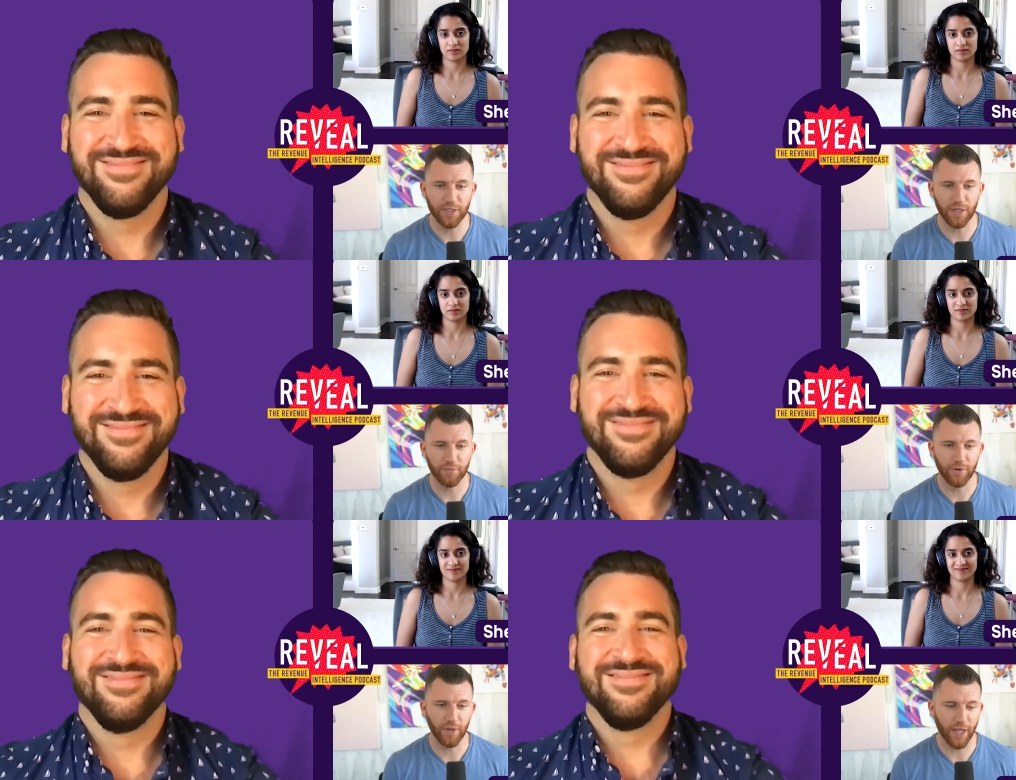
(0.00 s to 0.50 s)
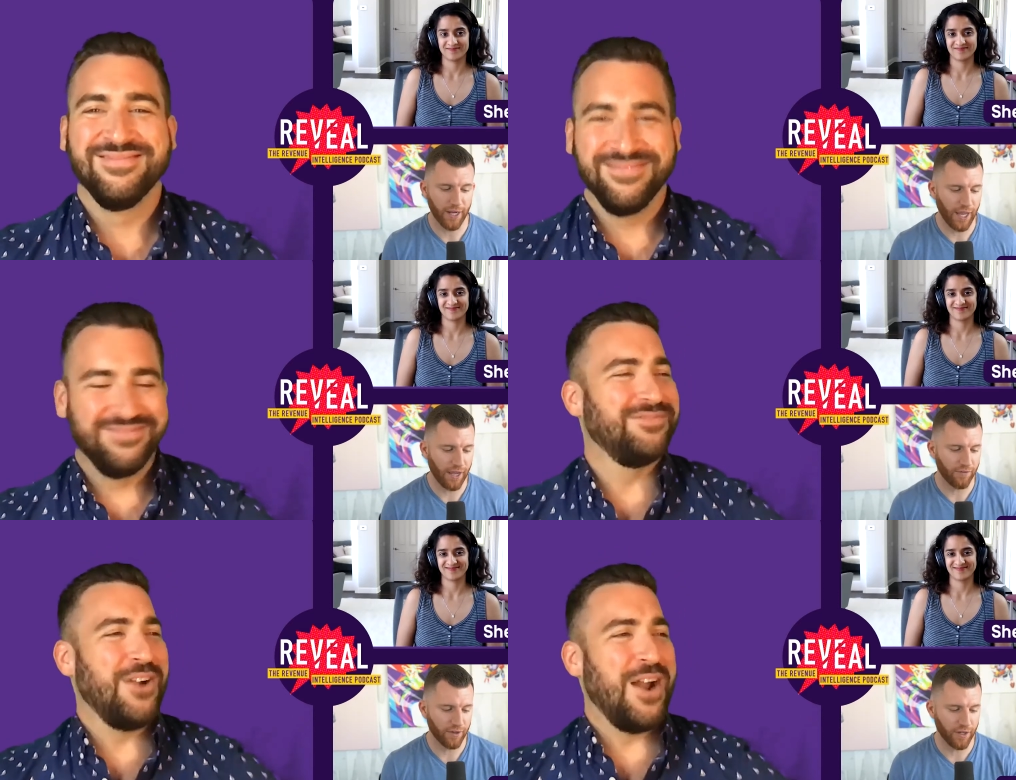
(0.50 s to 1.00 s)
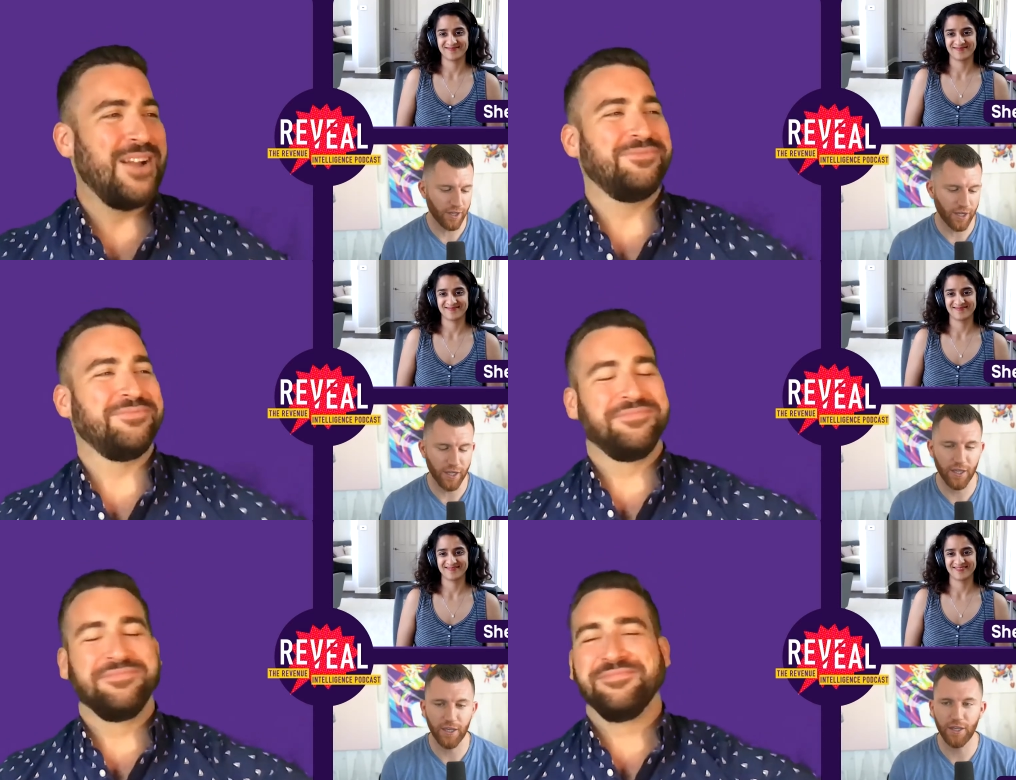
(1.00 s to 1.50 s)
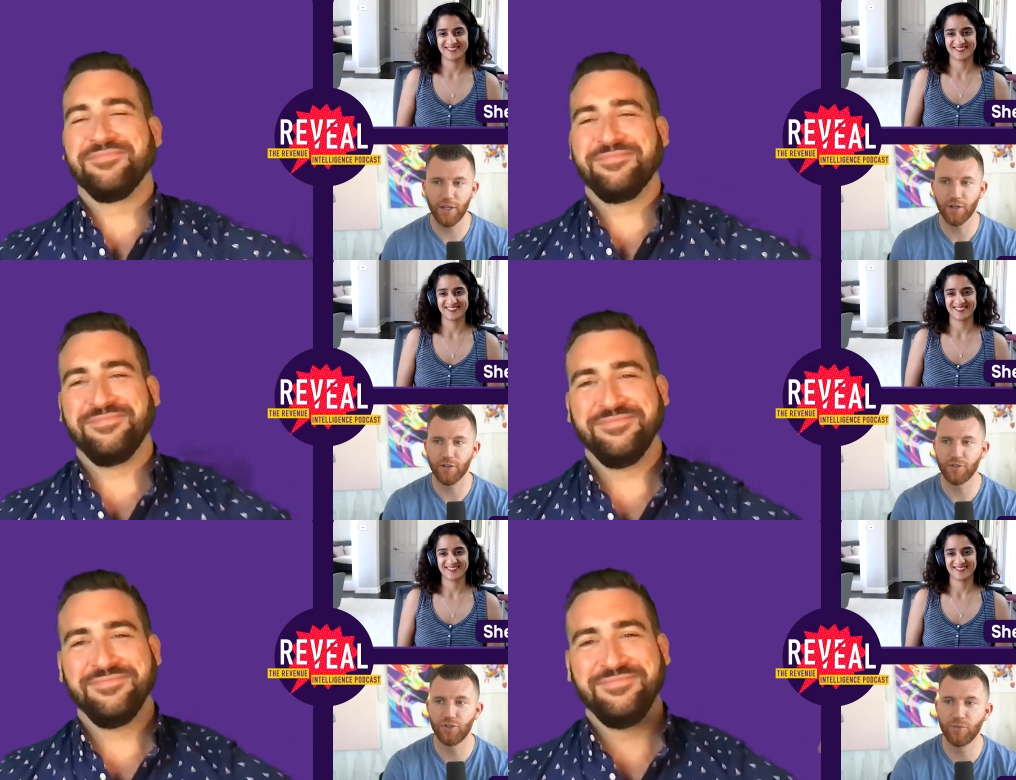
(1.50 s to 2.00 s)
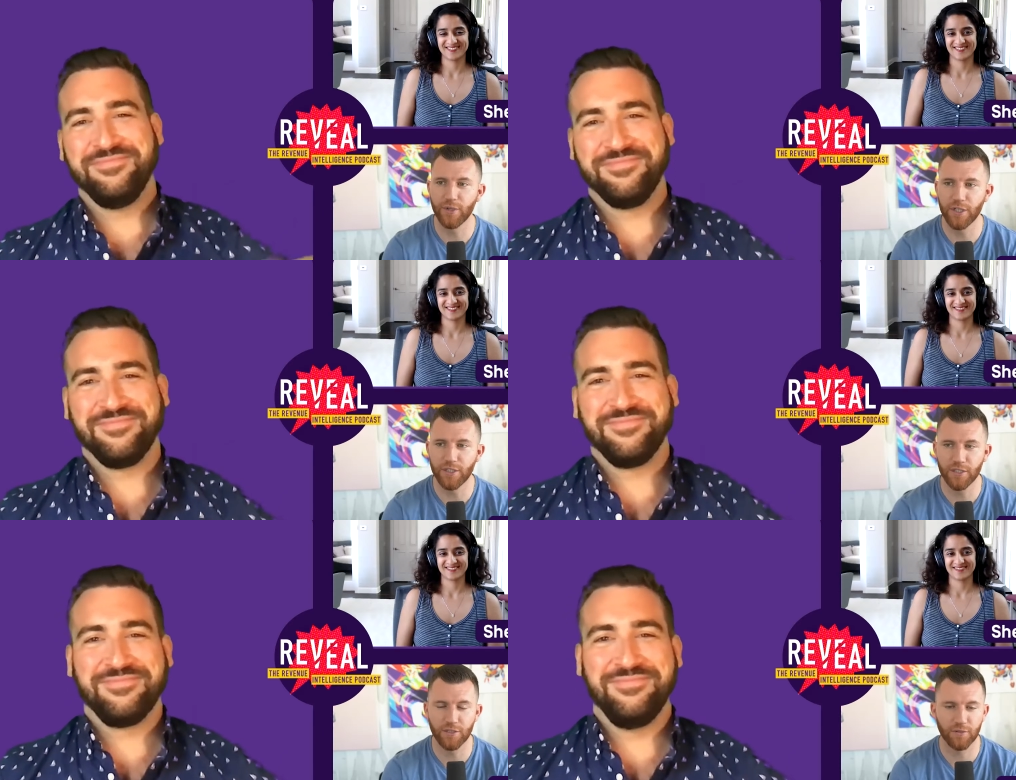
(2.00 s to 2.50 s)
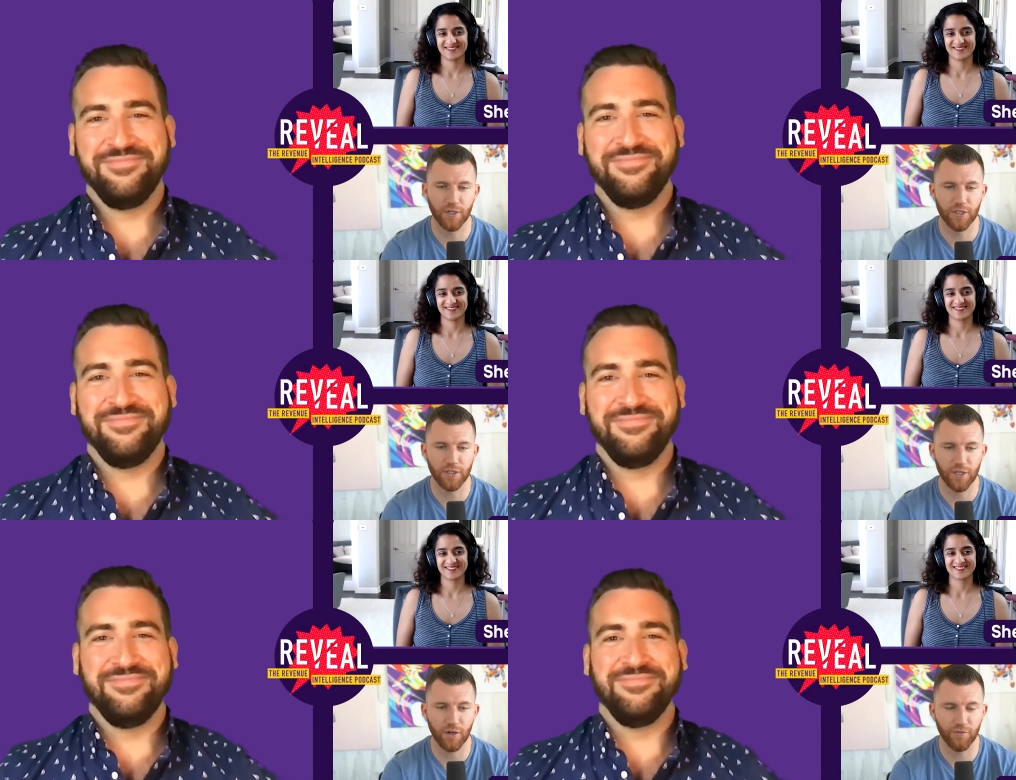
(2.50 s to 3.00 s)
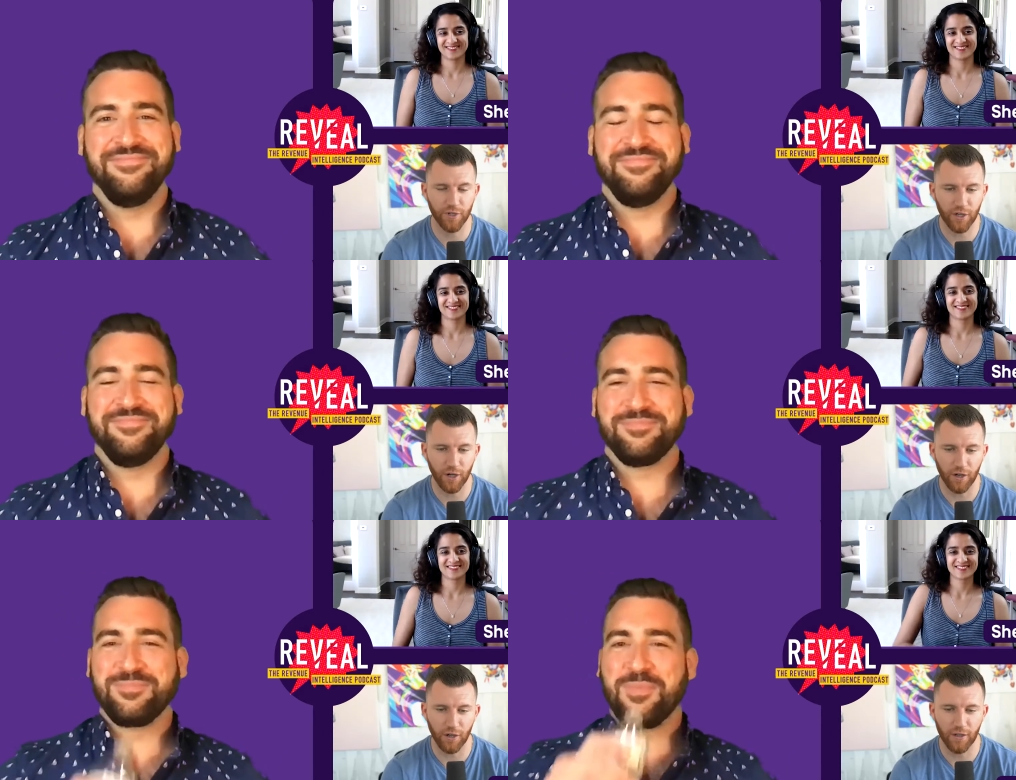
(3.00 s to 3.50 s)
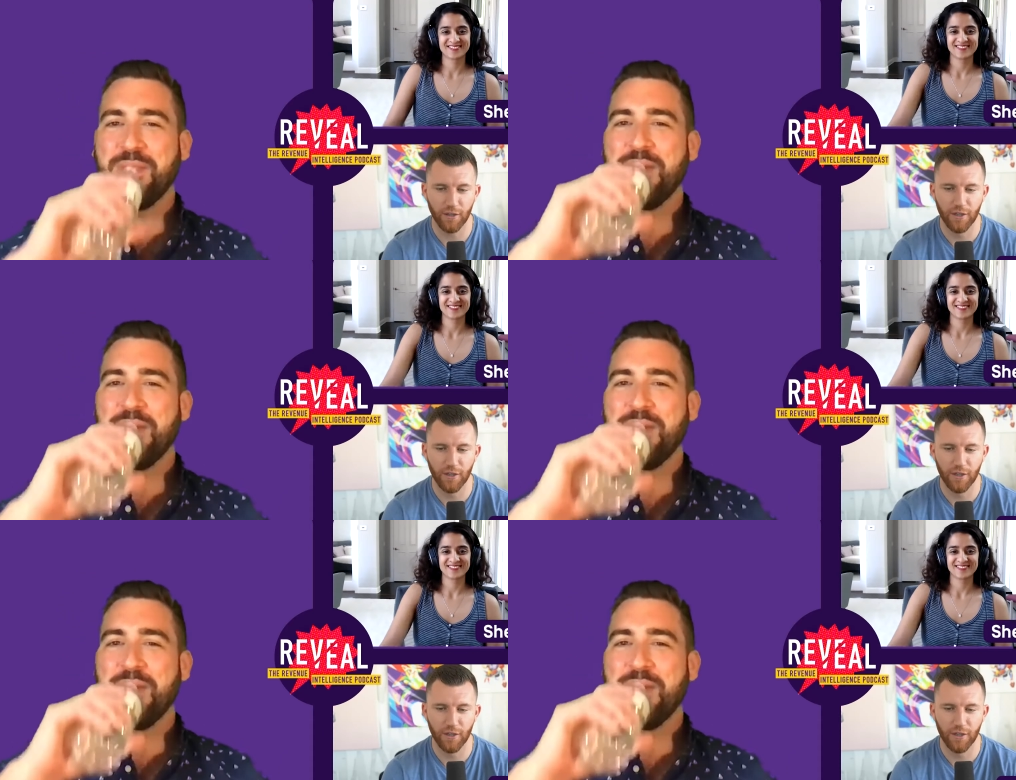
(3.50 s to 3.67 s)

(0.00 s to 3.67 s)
Speaker 1: I'm glad I have a, a hit here in two minutes into our discovery call.